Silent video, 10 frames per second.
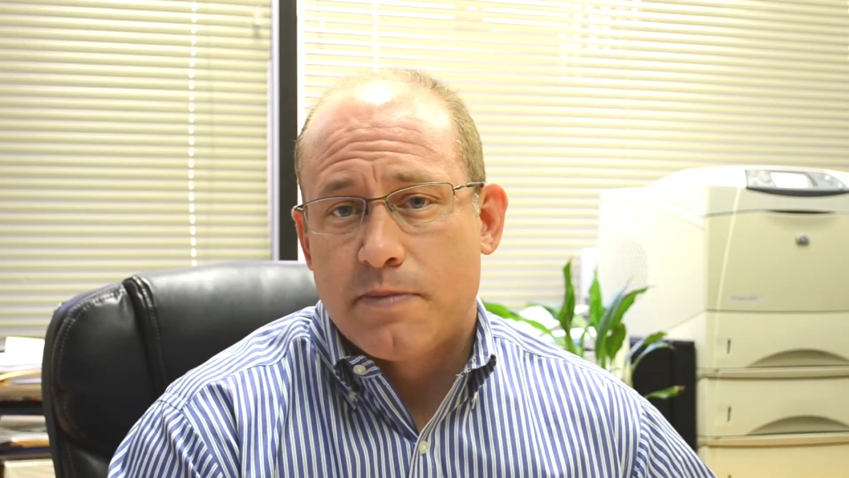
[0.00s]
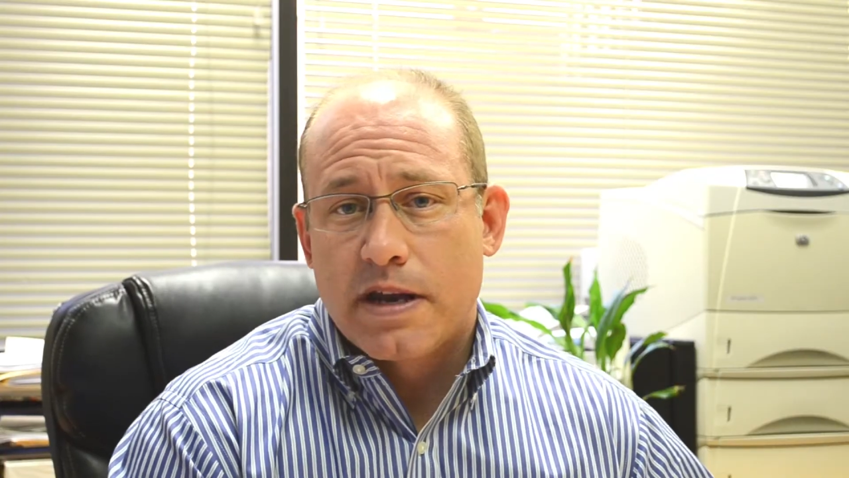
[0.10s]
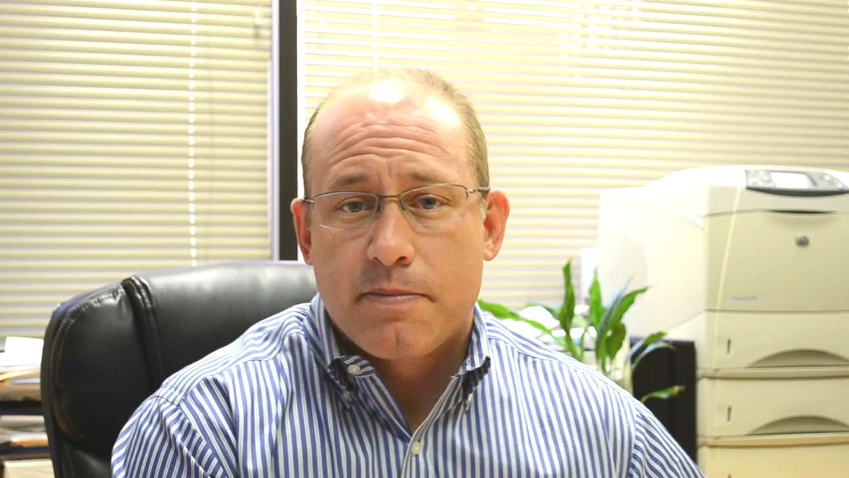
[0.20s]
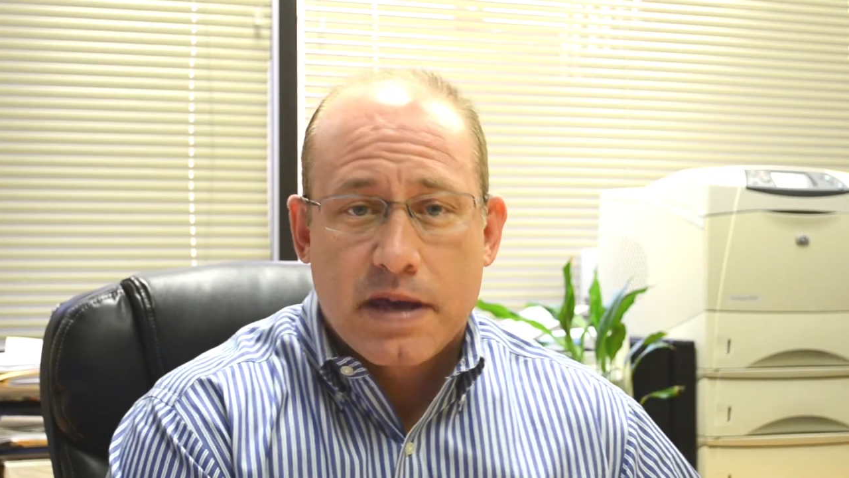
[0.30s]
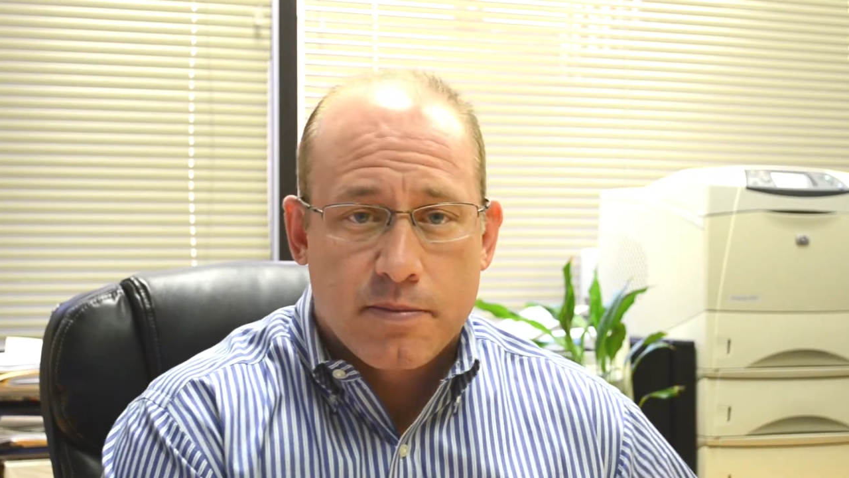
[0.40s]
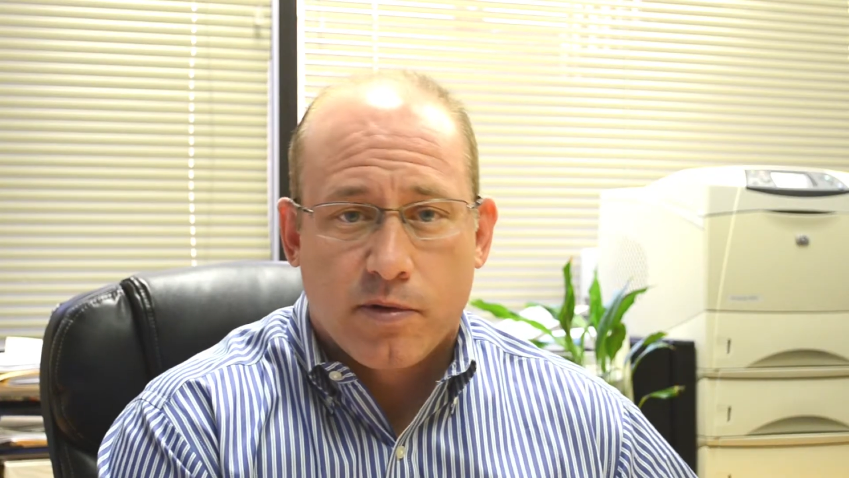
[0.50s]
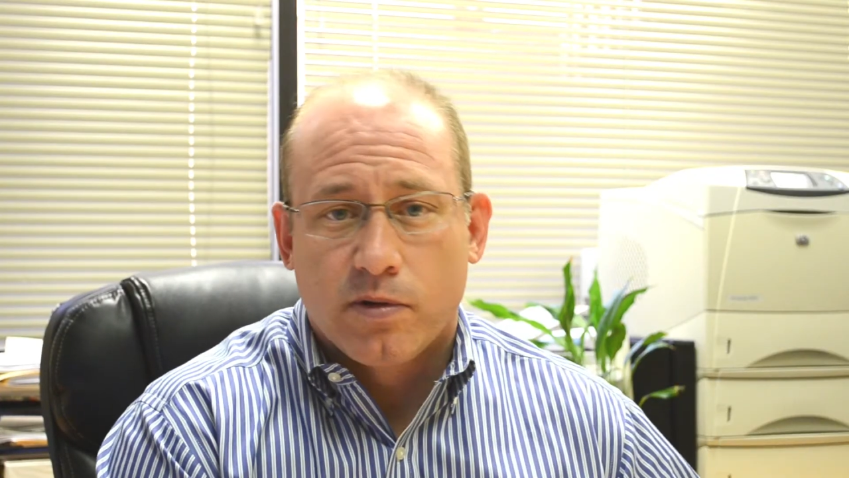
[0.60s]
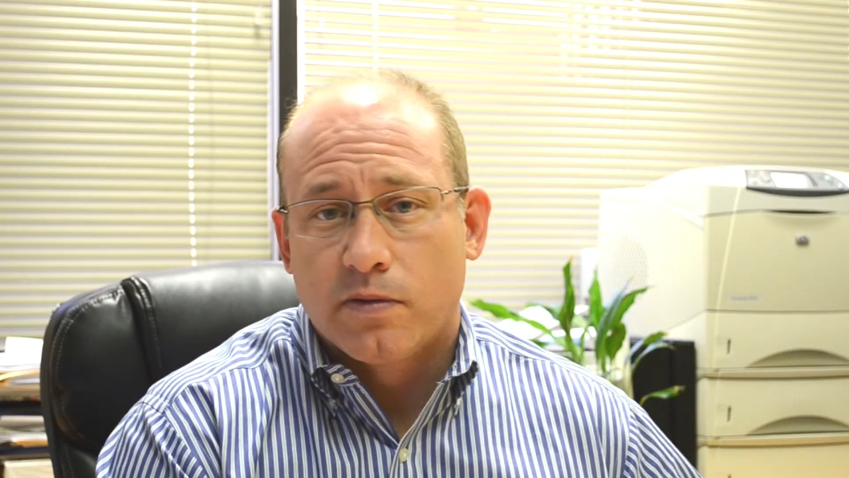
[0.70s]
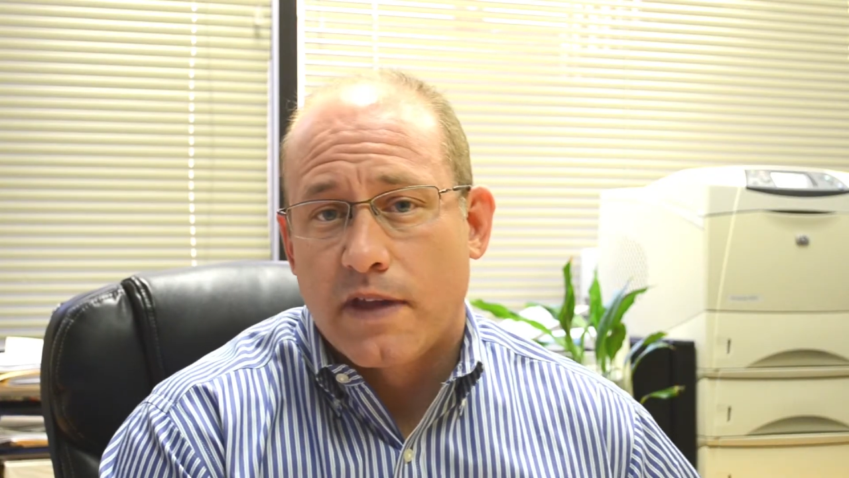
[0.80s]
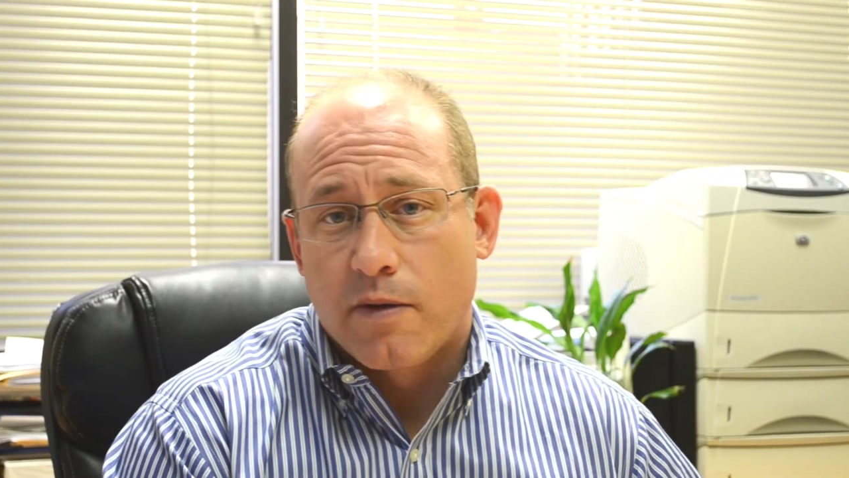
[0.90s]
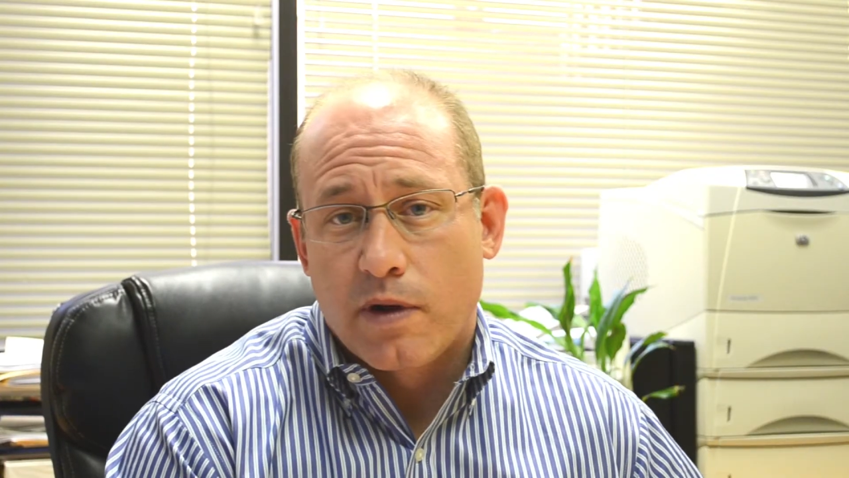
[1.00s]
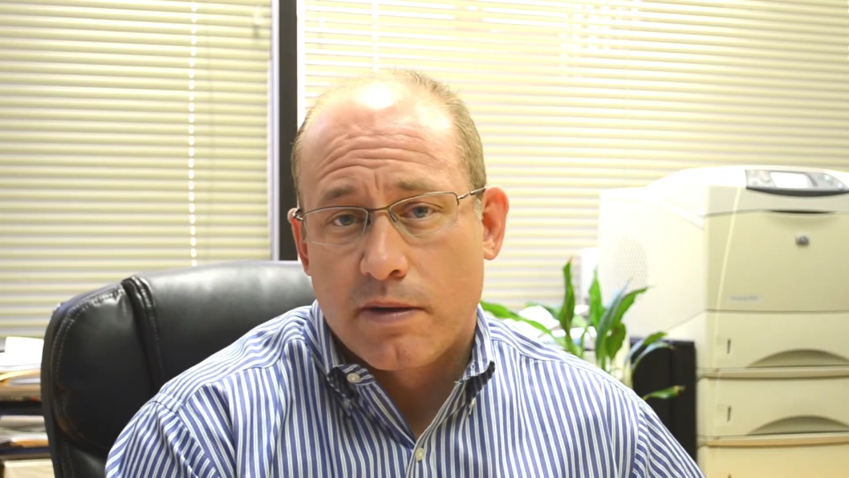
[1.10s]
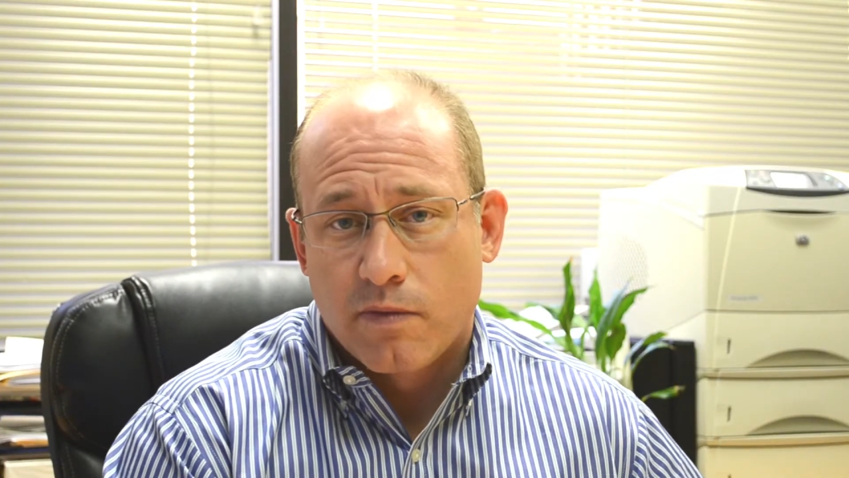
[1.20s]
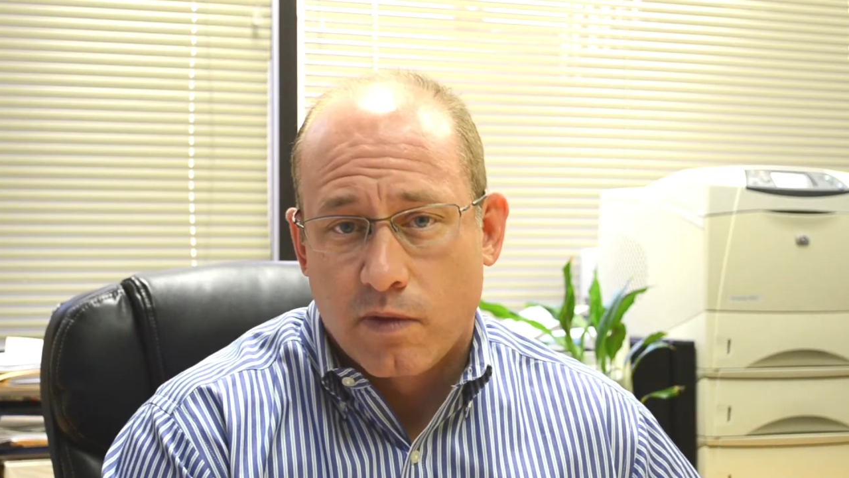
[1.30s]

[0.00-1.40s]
many people that we